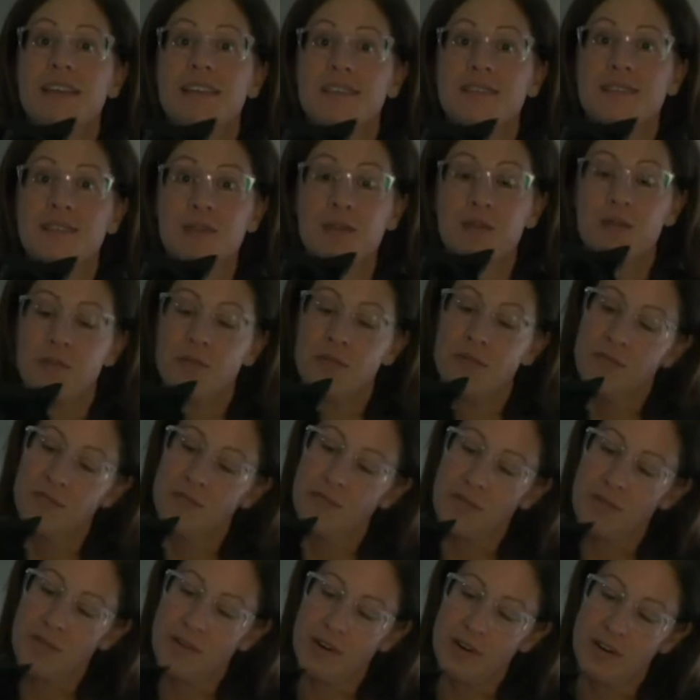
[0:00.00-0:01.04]
So
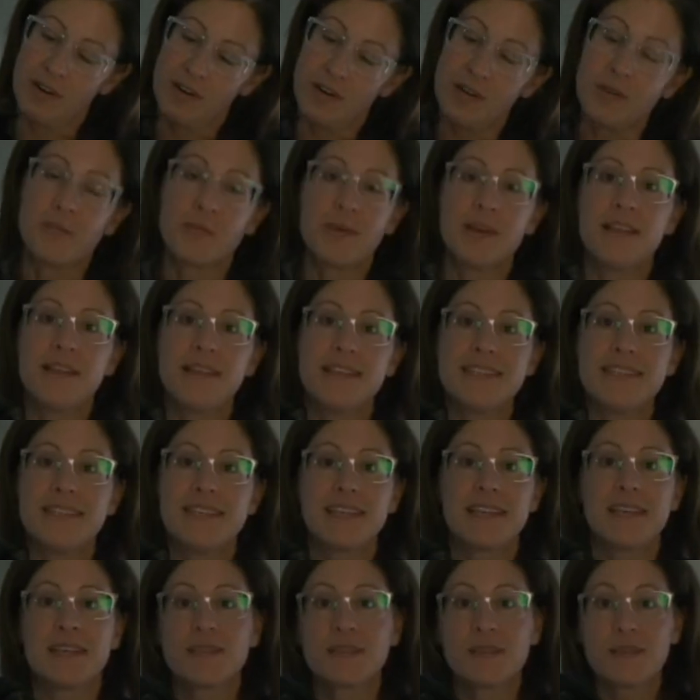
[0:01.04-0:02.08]
for a
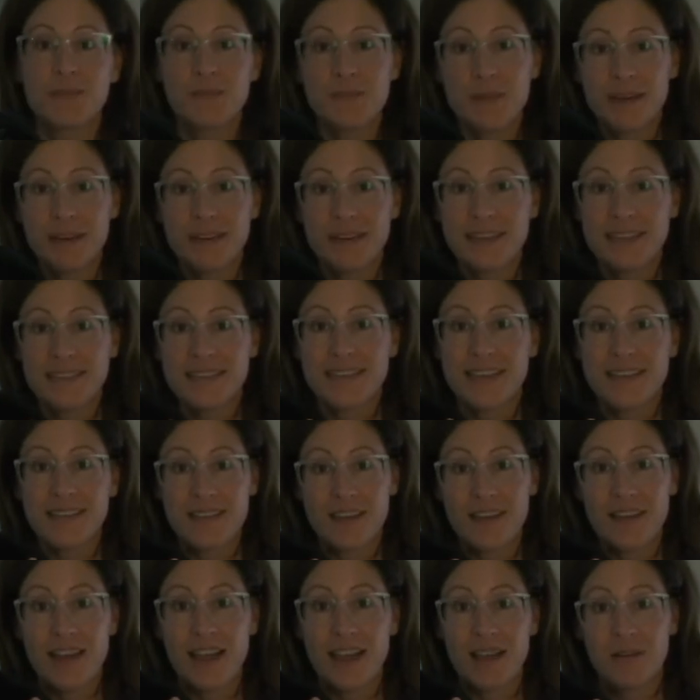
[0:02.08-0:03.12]
realistic experience, I
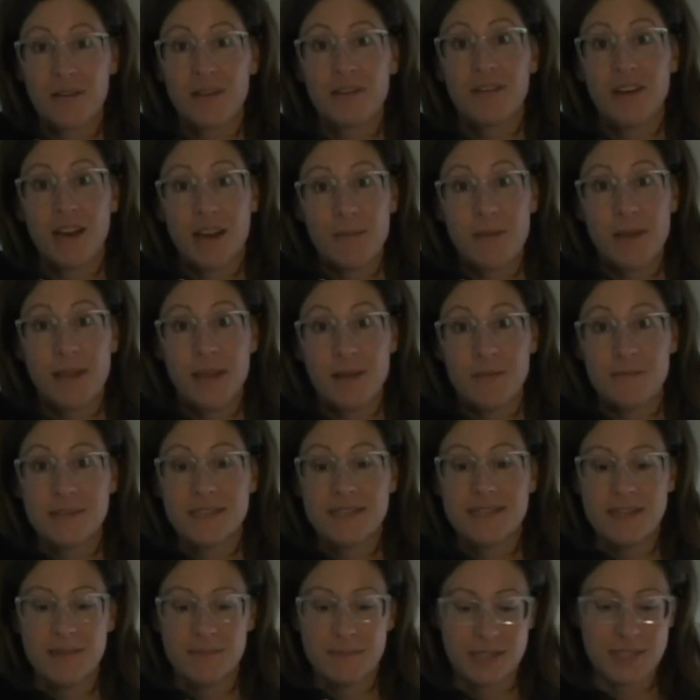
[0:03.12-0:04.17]
thought I would grab him
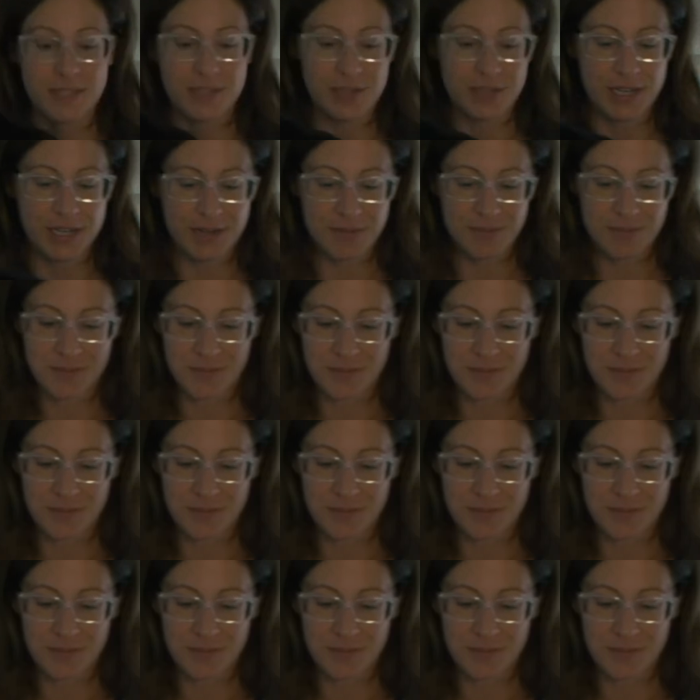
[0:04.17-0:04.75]
to demonstrate.